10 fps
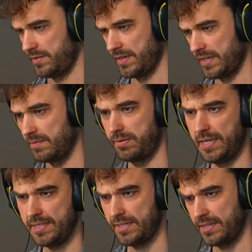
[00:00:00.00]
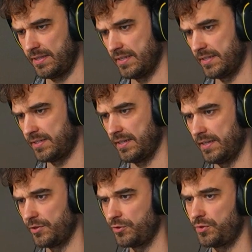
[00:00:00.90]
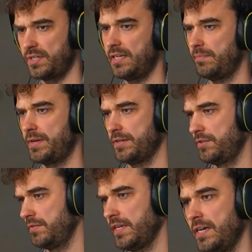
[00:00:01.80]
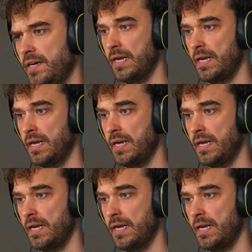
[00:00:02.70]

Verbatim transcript: So I can hit plus, then this uh, new cell appears over here.